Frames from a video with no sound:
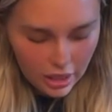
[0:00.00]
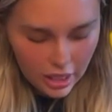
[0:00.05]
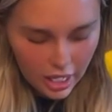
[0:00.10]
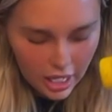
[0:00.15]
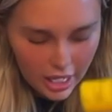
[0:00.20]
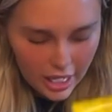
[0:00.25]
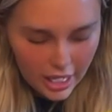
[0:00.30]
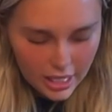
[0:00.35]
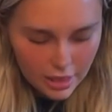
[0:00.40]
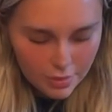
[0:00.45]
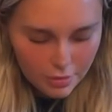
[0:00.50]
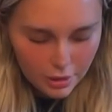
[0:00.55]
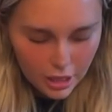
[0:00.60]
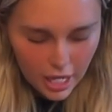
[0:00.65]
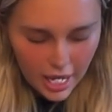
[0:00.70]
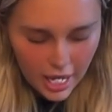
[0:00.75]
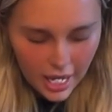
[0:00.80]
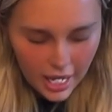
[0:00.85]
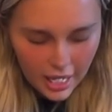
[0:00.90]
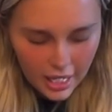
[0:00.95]
little
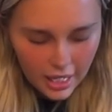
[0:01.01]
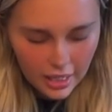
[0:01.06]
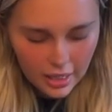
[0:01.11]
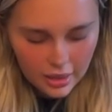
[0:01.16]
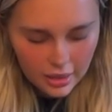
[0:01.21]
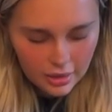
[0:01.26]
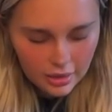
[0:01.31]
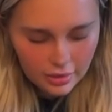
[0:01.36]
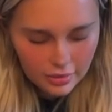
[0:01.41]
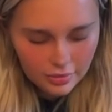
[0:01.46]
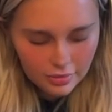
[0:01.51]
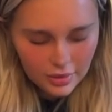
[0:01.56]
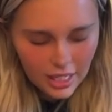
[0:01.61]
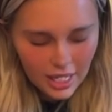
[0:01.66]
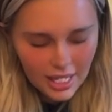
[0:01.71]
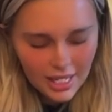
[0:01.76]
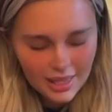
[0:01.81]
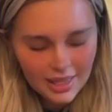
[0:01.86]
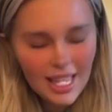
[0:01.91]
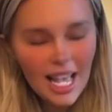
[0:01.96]
hairspray.
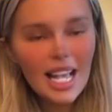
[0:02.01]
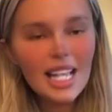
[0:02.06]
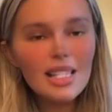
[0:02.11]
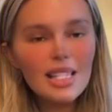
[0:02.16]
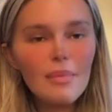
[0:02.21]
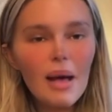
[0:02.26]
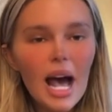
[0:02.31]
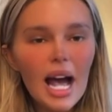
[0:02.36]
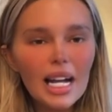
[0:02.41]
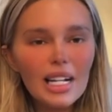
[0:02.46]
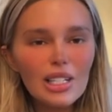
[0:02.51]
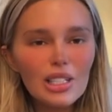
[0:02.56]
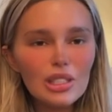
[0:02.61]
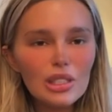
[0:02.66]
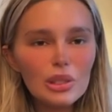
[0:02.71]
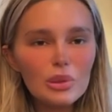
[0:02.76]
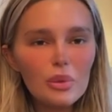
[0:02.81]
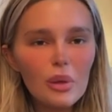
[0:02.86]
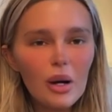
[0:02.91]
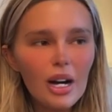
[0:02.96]
That's my
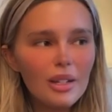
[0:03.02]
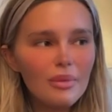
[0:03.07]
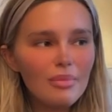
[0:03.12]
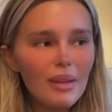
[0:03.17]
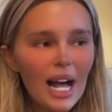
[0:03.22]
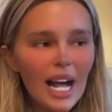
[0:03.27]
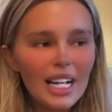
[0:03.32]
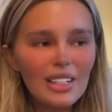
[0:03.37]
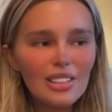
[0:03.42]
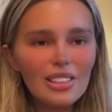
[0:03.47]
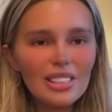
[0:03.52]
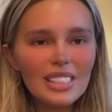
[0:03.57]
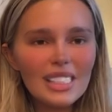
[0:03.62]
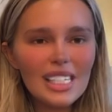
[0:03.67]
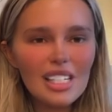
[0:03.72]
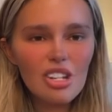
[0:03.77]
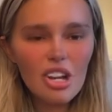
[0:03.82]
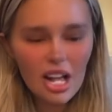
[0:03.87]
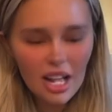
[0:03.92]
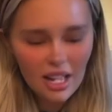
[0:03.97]
ankle one, my ankle
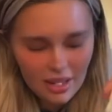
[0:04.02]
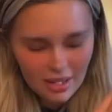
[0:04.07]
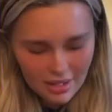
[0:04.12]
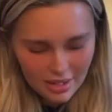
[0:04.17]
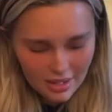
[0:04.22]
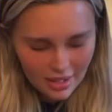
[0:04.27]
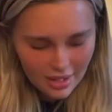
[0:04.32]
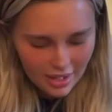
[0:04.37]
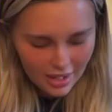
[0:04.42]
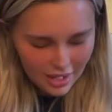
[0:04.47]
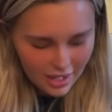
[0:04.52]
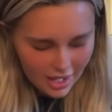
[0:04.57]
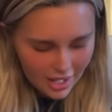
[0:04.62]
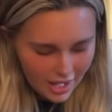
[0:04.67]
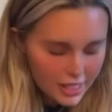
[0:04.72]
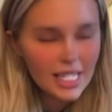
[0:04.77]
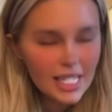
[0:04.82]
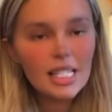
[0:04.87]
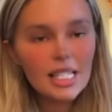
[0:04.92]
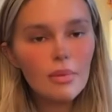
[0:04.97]
seashells.
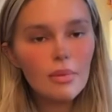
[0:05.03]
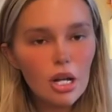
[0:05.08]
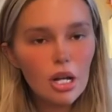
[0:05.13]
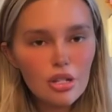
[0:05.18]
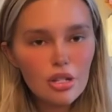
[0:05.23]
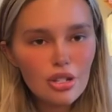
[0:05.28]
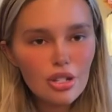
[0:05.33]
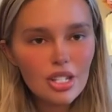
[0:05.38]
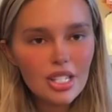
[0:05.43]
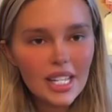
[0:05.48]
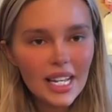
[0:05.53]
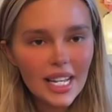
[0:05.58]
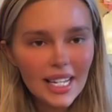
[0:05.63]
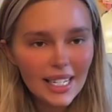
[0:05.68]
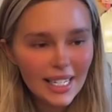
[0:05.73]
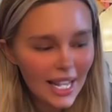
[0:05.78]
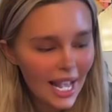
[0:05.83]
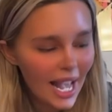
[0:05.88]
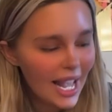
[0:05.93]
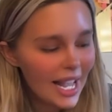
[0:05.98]
Paracetamol's just
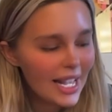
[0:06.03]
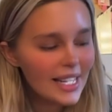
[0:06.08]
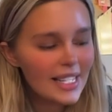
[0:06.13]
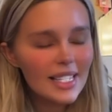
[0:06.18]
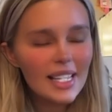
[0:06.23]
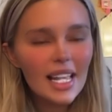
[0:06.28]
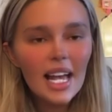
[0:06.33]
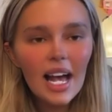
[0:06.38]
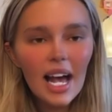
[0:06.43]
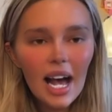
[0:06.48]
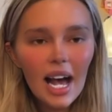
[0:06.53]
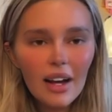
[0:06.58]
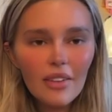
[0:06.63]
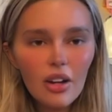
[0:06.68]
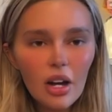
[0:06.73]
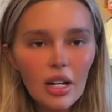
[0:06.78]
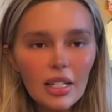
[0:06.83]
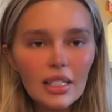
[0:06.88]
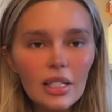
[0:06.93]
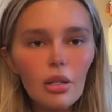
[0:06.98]
in case.
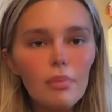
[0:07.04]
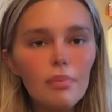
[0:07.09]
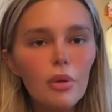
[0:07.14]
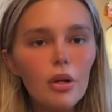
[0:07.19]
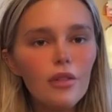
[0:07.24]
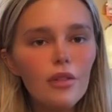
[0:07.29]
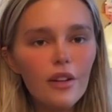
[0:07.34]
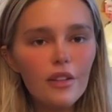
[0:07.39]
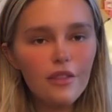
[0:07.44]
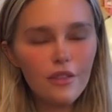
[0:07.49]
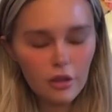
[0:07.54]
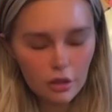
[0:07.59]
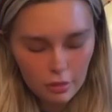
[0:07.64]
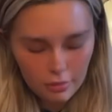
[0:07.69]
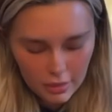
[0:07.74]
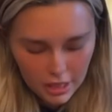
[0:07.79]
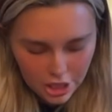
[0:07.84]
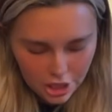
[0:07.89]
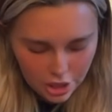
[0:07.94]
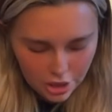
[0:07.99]
I've got a little buffer
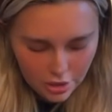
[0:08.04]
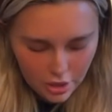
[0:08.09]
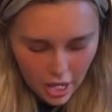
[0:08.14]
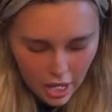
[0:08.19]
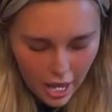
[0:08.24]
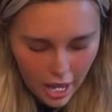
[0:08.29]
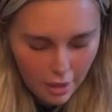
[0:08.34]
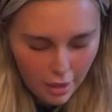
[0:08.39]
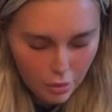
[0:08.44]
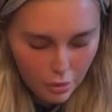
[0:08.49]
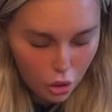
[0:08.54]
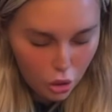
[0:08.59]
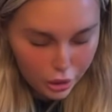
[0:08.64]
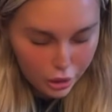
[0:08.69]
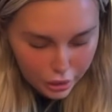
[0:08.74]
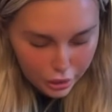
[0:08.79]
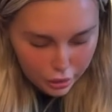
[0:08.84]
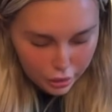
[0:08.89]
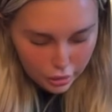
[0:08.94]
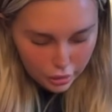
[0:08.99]
for my
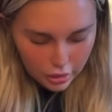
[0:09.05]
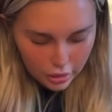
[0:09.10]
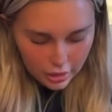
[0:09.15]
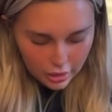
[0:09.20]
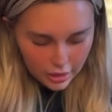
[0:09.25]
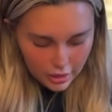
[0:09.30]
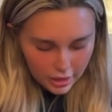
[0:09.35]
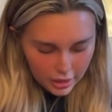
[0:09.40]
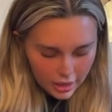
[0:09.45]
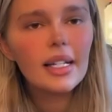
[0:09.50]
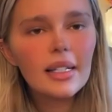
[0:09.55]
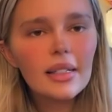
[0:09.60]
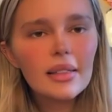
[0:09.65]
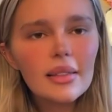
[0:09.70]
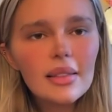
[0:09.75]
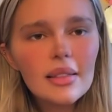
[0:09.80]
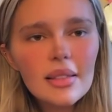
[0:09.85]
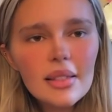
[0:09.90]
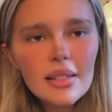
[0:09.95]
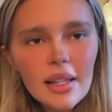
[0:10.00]
oil
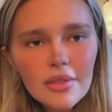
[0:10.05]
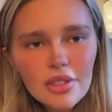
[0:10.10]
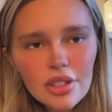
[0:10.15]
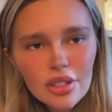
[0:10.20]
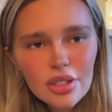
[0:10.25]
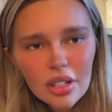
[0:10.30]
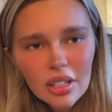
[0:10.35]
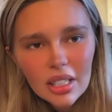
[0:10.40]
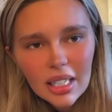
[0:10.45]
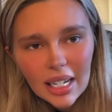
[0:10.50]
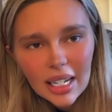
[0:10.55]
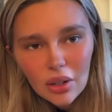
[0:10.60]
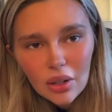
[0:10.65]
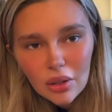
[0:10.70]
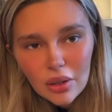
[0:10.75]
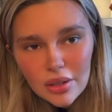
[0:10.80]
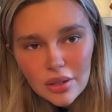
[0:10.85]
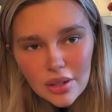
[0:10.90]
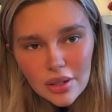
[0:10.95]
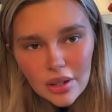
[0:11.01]
rings. I've just got like
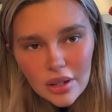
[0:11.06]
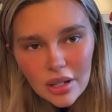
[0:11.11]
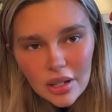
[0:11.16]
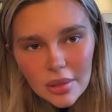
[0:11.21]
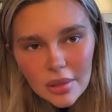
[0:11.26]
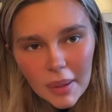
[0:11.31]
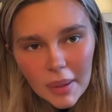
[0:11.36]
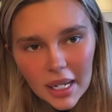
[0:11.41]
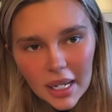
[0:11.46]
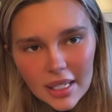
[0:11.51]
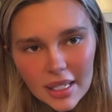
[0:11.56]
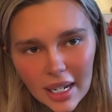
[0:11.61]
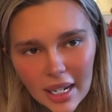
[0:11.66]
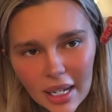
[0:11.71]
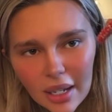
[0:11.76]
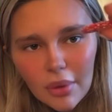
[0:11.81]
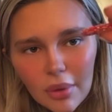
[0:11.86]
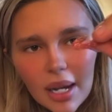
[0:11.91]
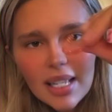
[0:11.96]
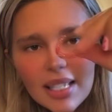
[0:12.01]
all sorts packed in
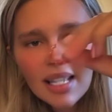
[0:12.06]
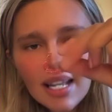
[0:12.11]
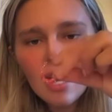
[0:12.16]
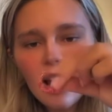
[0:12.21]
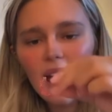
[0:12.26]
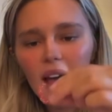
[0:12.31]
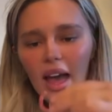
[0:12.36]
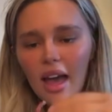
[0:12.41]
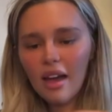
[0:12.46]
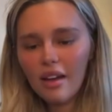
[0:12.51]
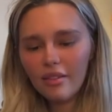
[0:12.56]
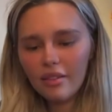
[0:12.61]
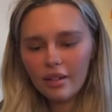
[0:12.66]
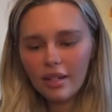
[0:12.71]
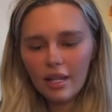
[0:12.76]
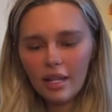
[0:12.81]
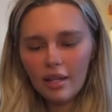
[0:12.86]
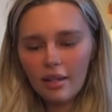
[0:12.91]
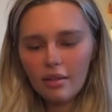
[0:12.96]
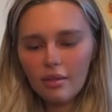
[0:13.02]
here. Why is there your hair
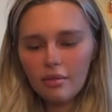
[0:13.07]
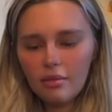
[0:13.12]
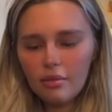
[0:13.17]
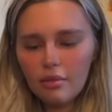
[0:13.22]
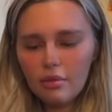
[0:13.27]
on it?